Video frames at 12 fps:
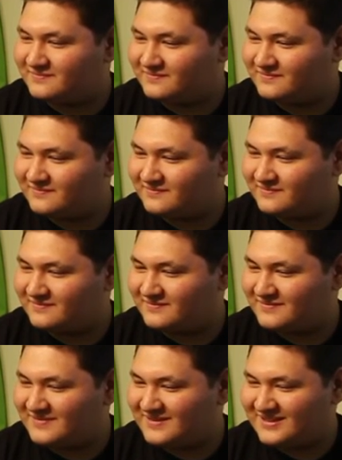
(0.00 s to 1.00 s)

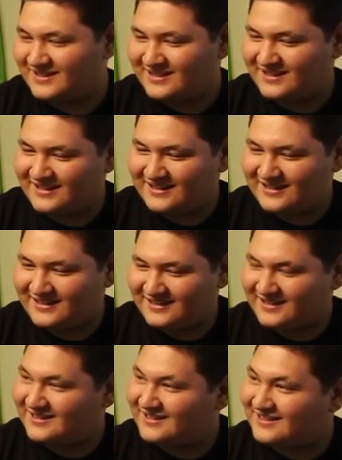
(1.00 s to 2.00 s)

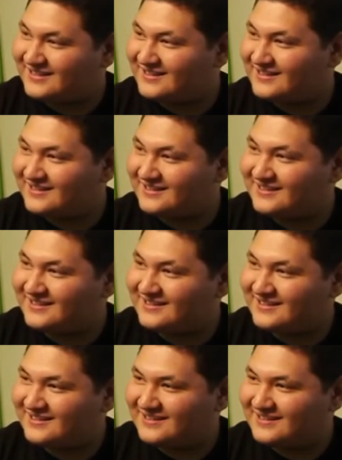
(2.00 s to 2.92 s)
The person shown says nothing.